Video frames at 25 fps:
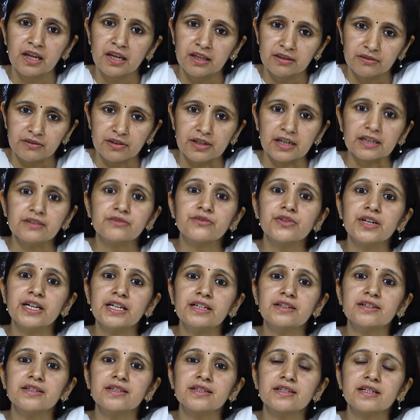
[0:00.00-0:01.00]
There are three
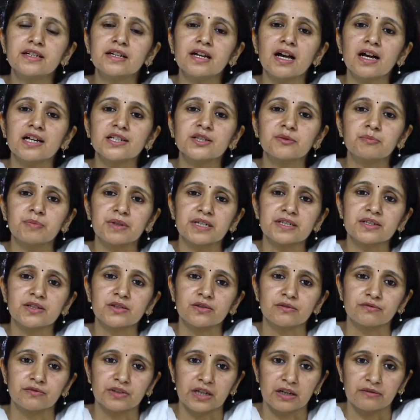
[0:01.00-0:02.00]
distinct aspects
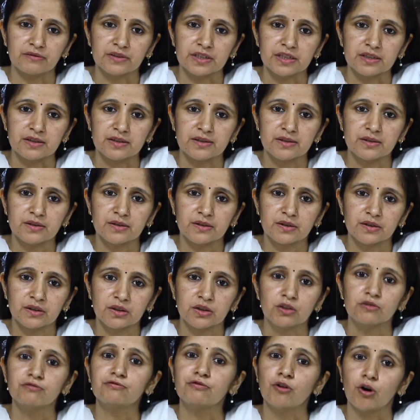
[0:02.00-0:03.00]
of governance:
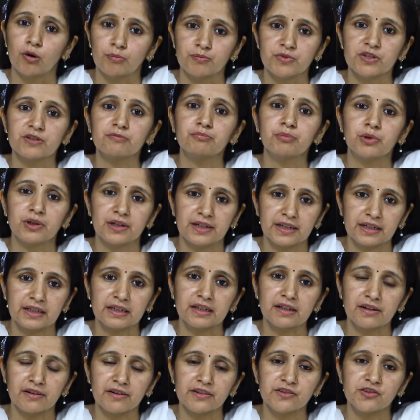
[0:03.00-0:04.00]
the forms of
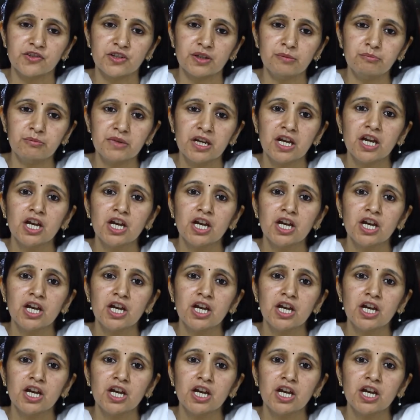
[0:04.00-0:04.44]
political regime,